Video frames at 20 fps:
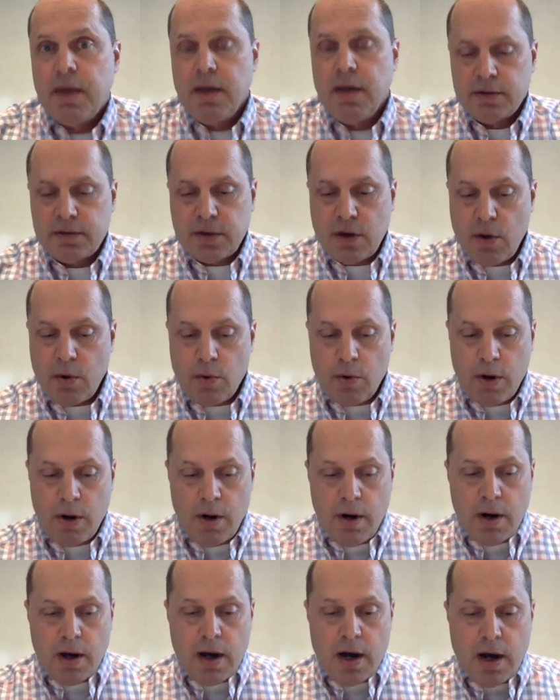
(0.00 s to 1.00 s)
So
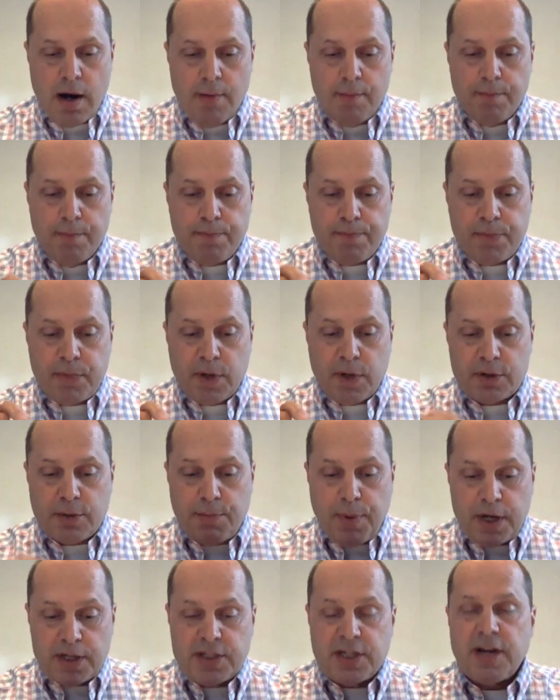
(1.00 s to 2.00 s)
there's a
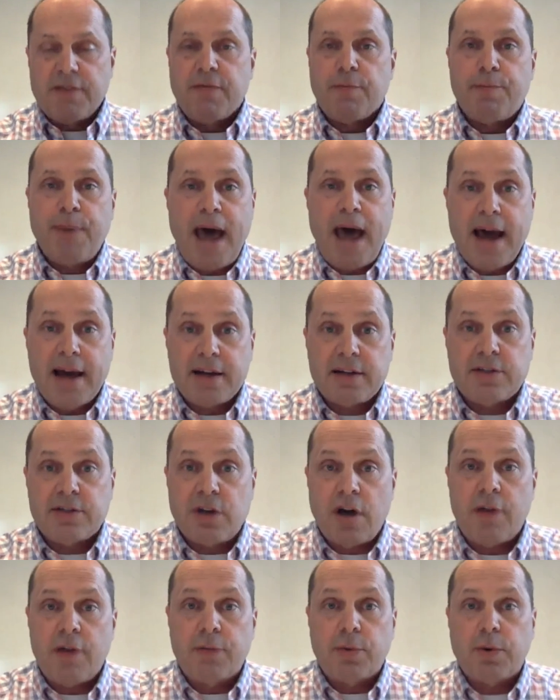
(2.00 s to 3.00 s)
bunch of different package
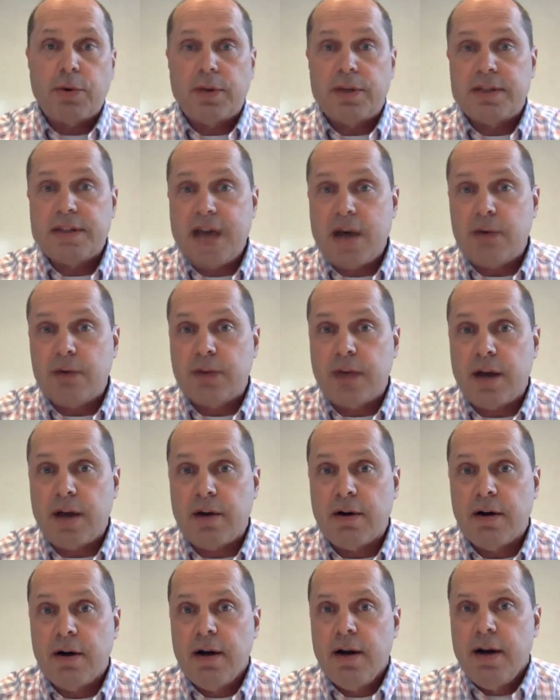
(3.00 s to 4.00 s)
software that's out
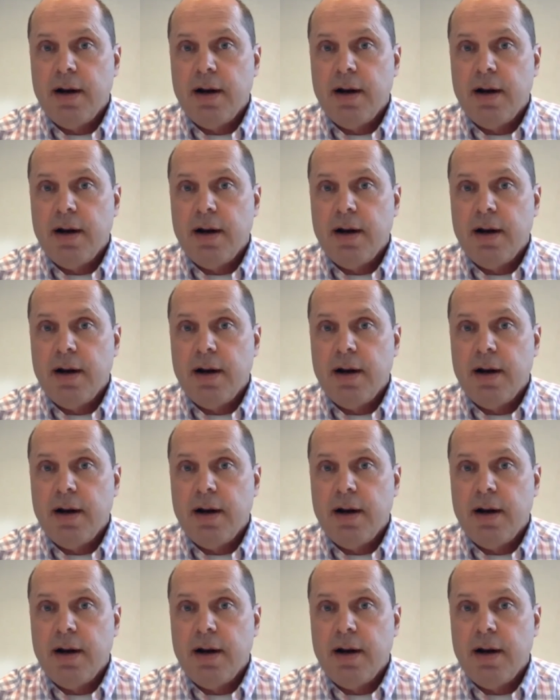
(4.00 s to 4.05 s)
there.